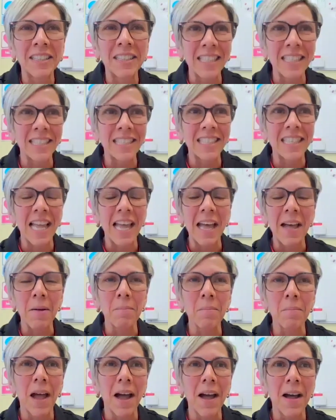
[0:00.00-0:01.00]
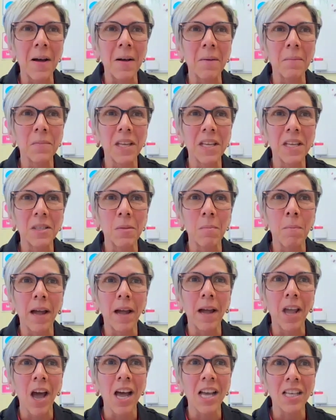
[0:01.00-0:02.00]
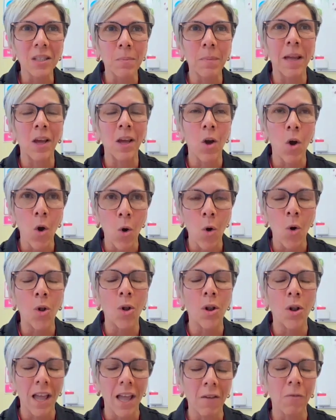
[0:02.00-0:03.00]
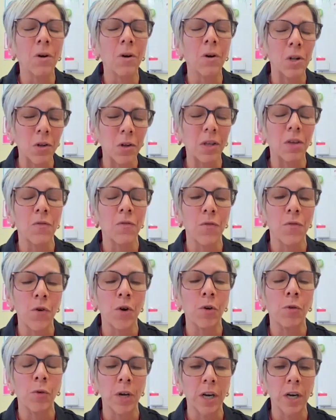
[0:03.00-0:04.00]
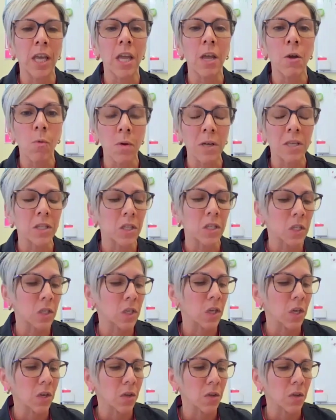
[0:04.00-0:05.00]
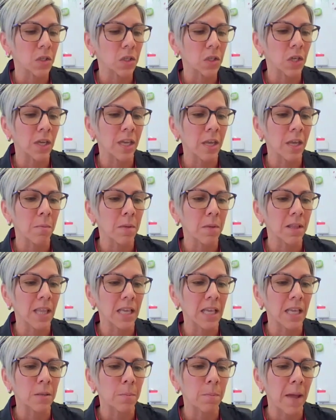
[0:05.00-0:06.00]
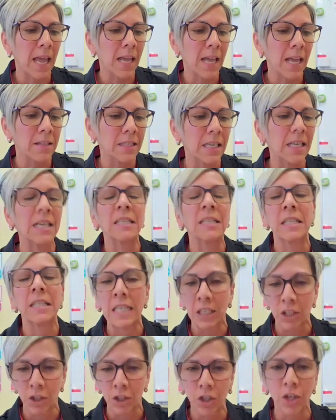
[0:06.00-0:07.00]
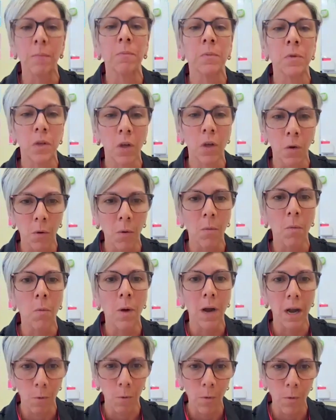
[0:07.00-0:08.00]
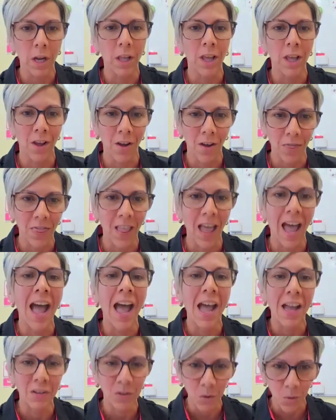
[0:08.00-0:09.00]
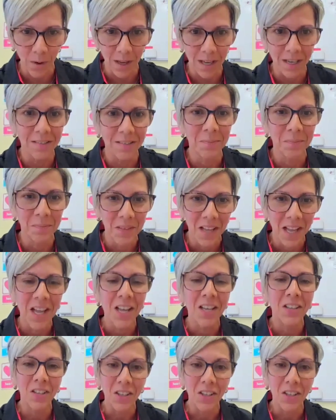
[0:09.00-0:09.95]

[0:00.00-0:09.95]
the things that um, is my husband' goal, and we're looking forward, he wants to to give me the Spain citizenship. So we're working on that as well. Oh,